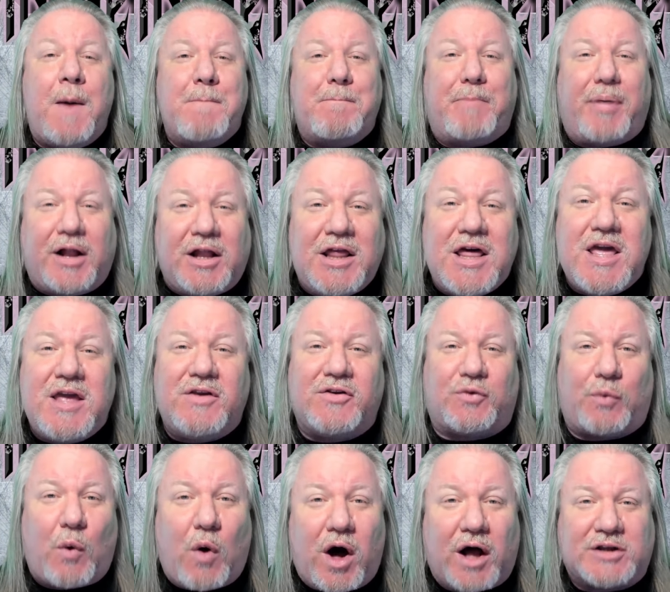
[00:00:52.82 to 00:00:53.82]

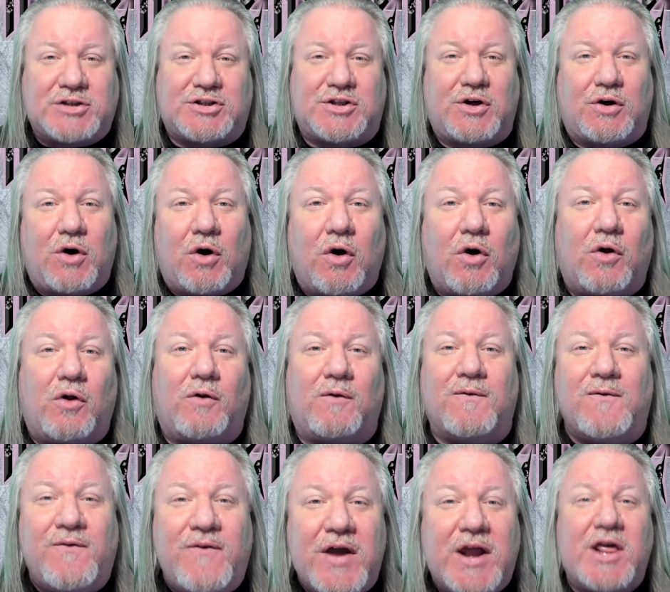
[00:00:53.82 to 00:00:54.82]
Please watch the whole
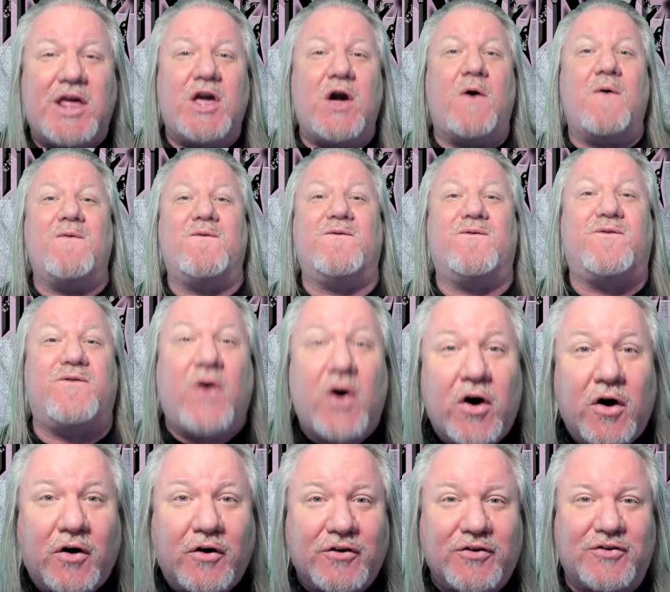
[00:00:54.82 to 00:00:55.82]
video
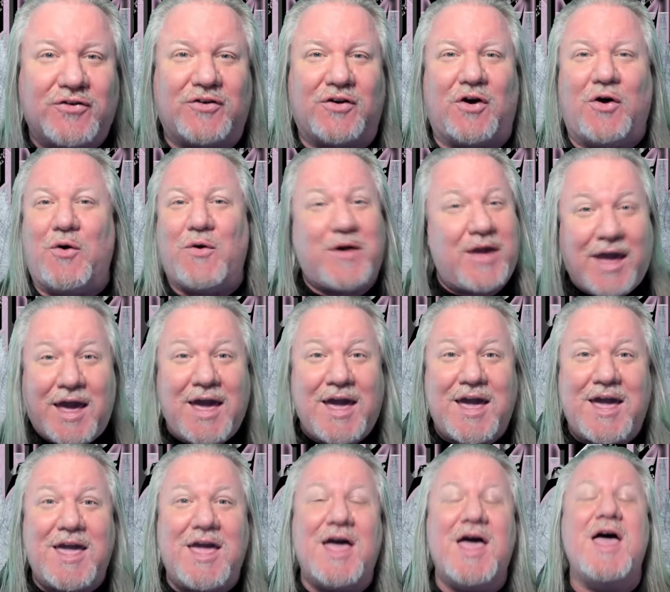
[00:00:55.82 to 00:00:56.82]
first,
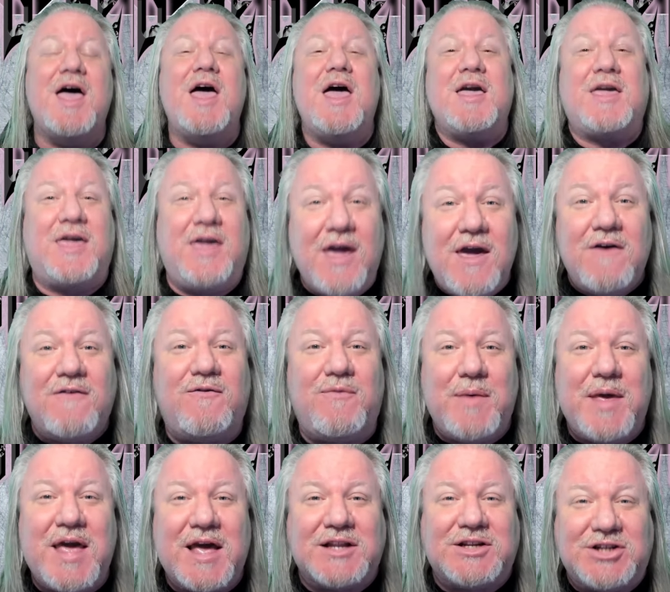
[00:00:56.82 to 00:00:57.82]
okay? Give
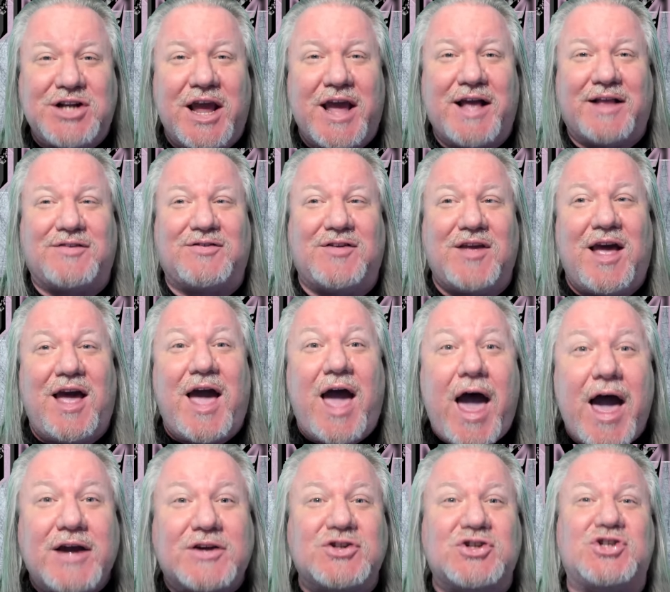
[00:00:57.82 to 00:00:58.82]
me a chance to
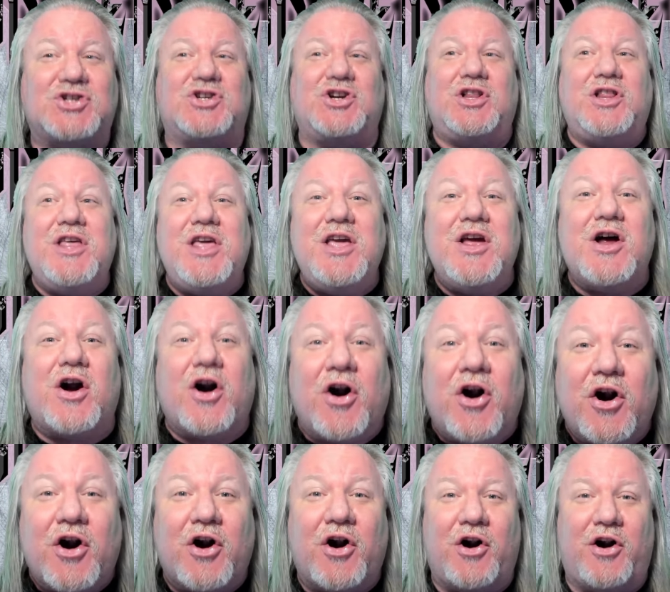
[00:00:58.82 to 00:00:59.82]
actually
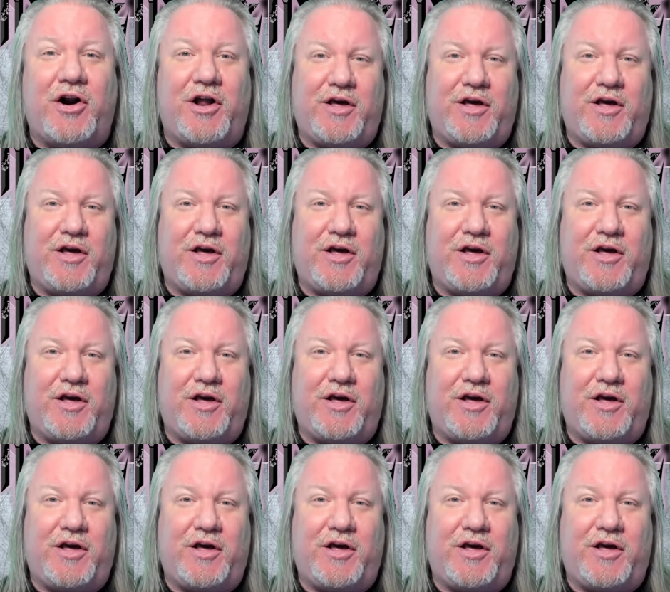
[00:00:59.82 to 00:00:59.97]
earn